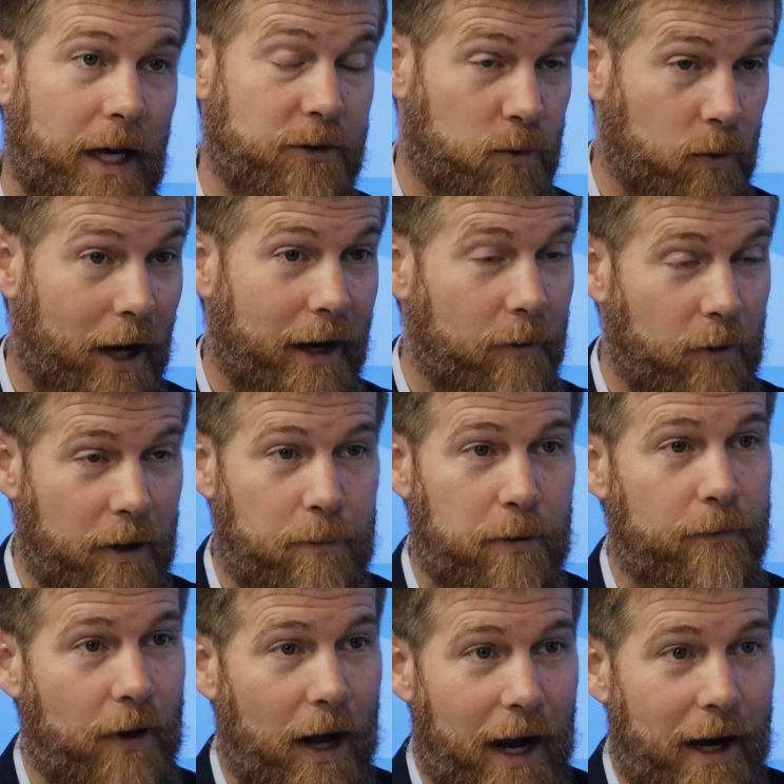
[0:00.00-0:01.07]
That's right. We
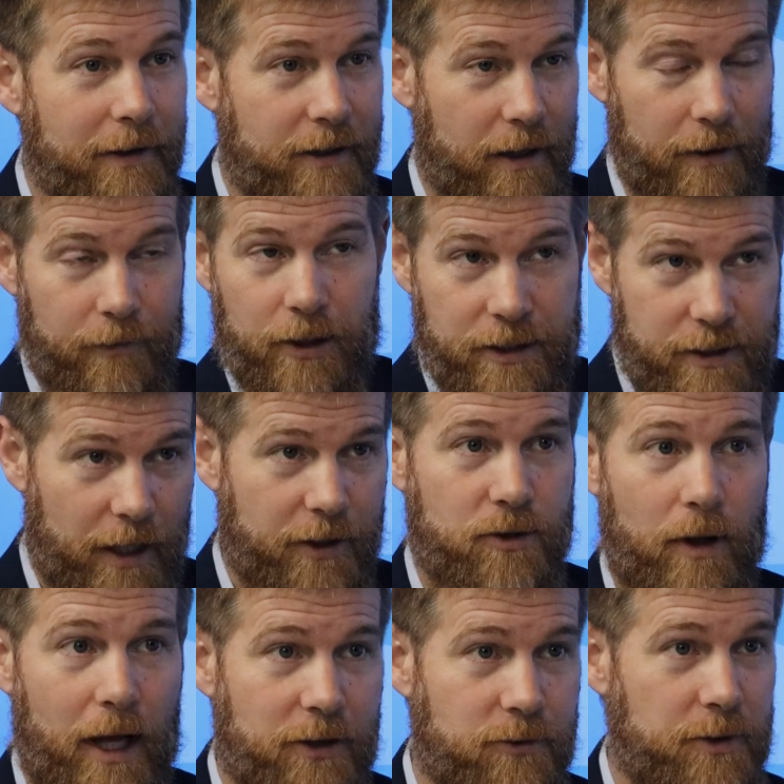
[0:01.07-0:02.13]
provide kind of
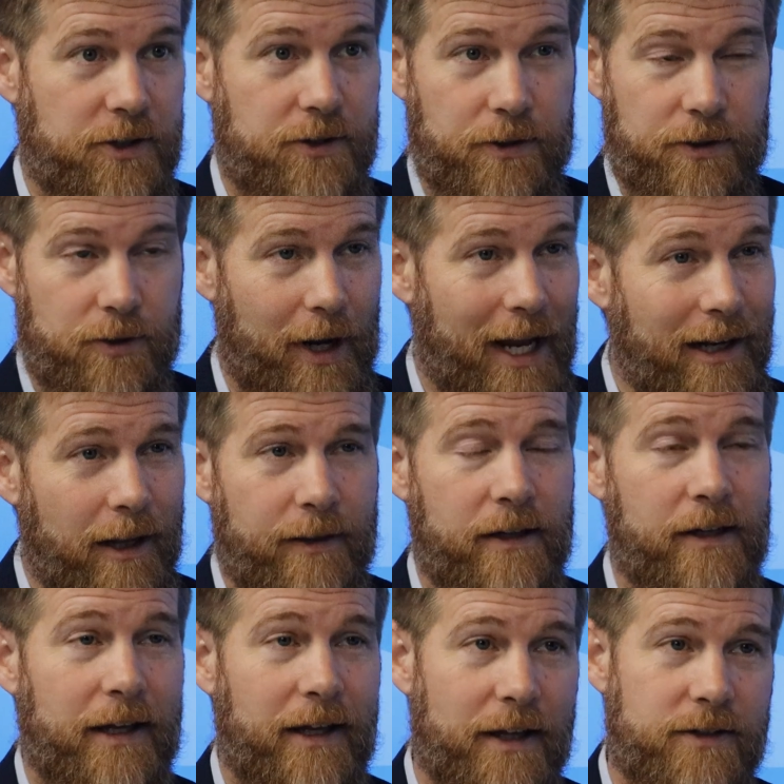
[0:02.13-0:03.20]
contextualized research. So
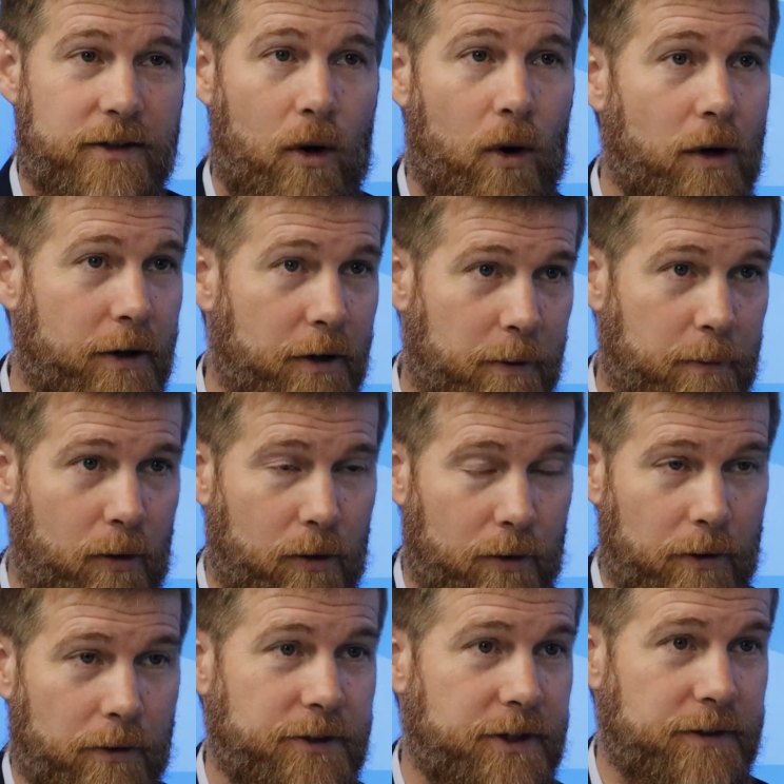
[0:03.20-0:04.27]
anything that gets onto the
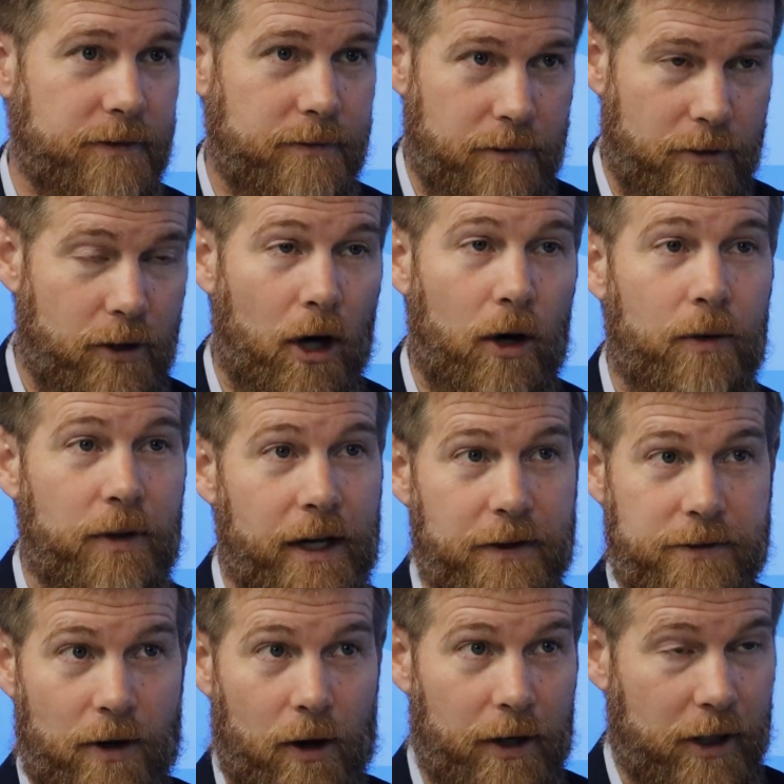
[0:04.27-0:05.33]
portal, just know that
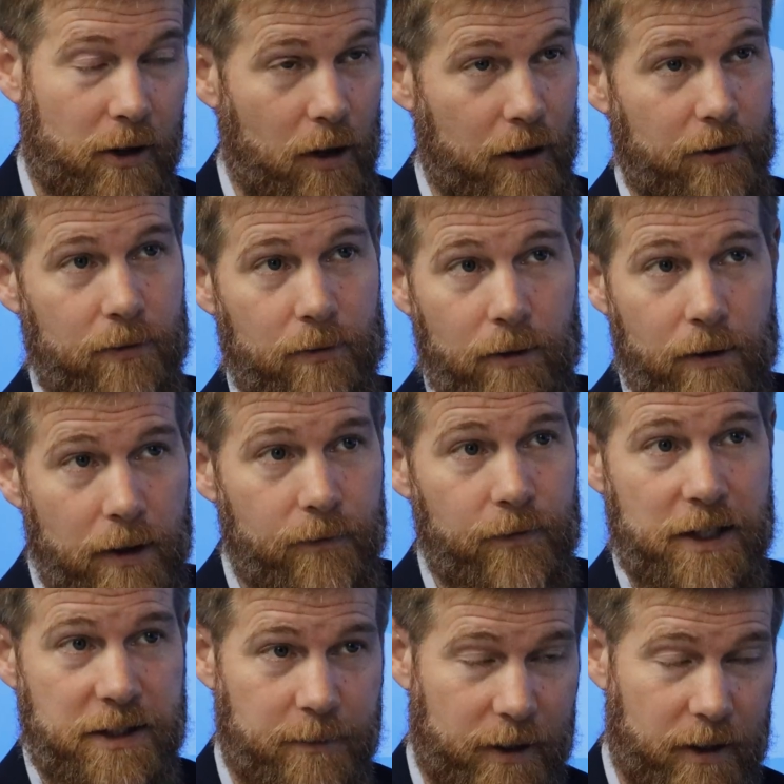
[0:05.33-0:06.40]
it's already gone through the
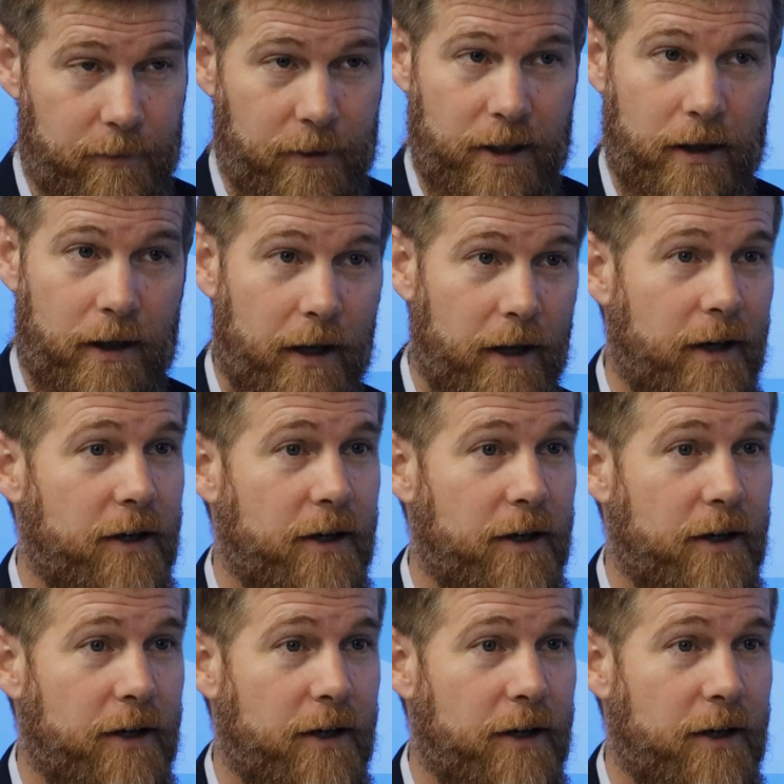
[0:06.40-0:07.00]
investment committee.